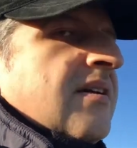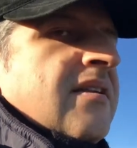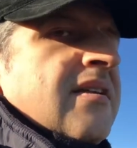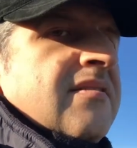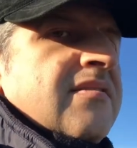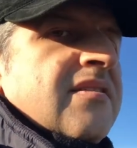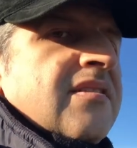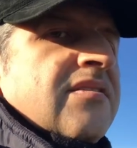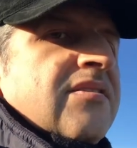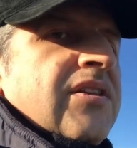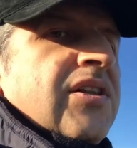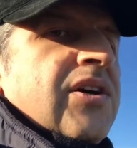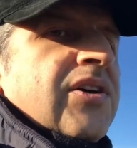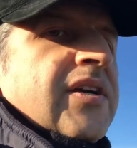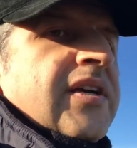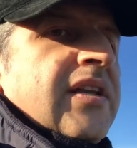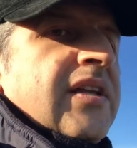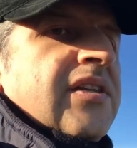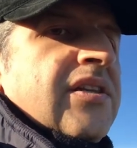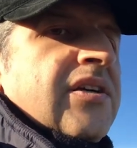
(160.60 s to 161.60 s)
I just
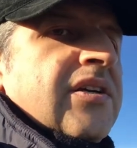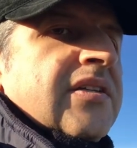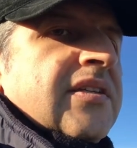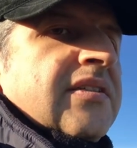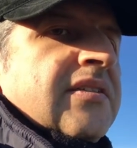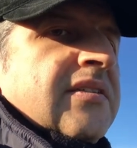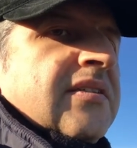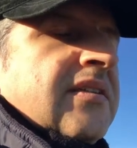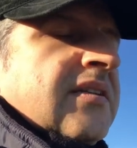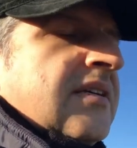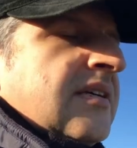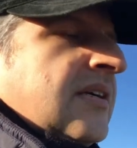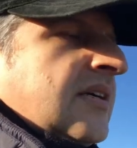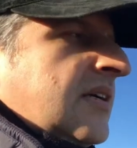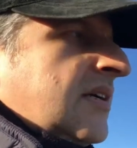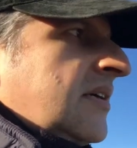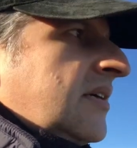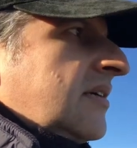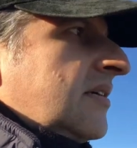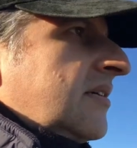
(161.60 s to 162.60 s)
look and look.
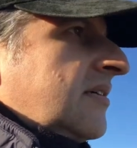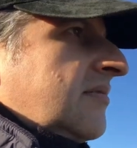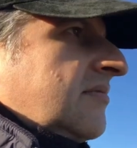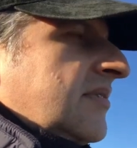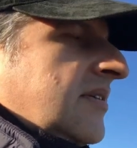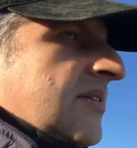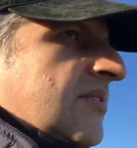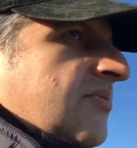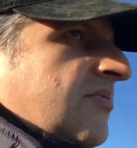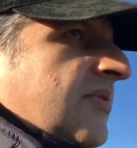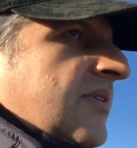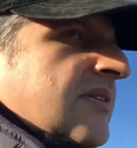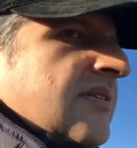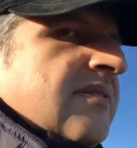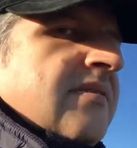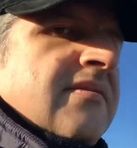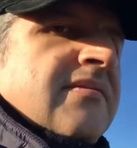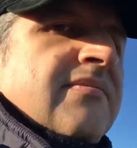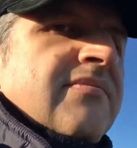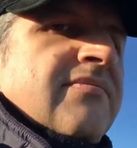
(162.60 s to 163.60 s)
I'm like,
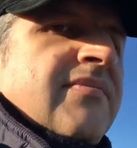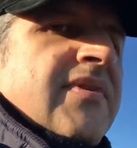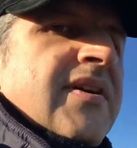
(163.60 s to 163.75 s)
what's,